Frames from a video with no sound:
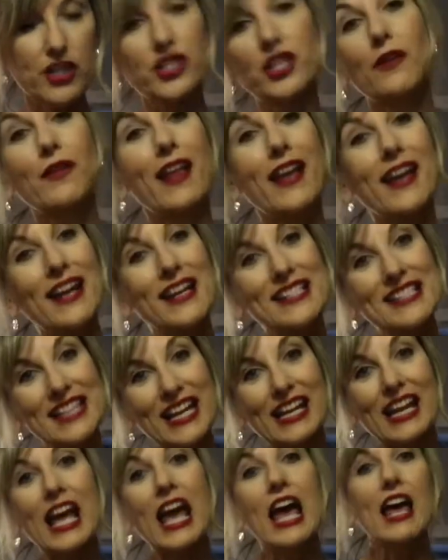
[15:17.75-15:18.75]
Now, like I
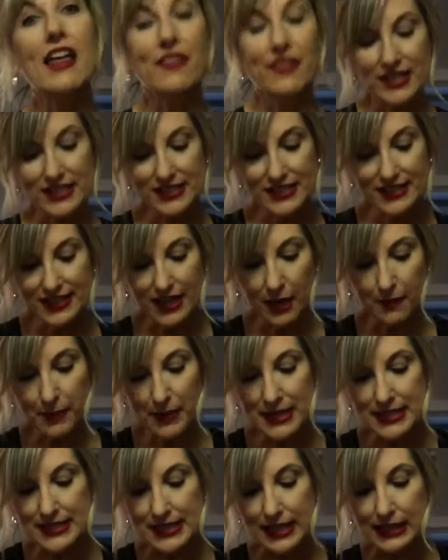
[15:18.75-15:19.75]
said, this step
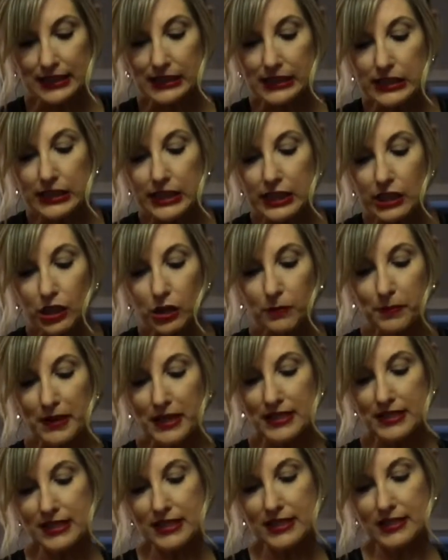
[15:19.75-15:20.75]
is a little
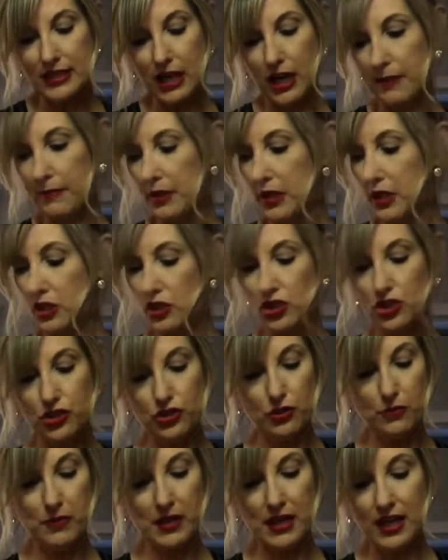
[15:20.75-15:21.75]
bit
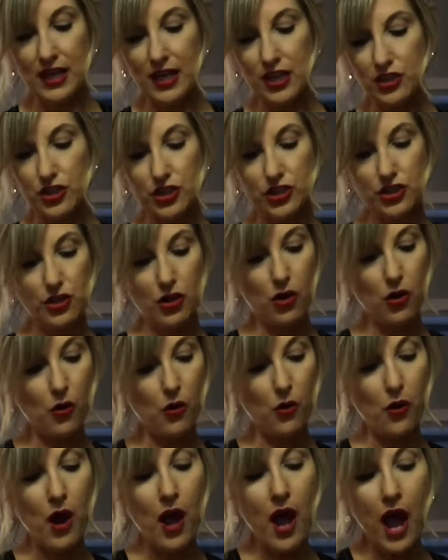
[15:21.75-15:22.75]
time-consuming, so,